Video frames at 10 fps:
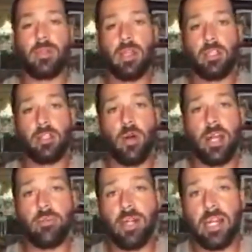So
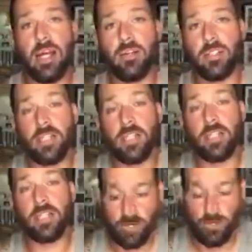anybody else? You got
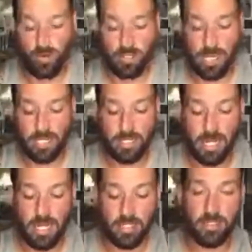30 more seconds,
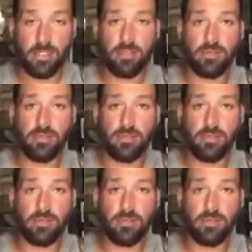guys.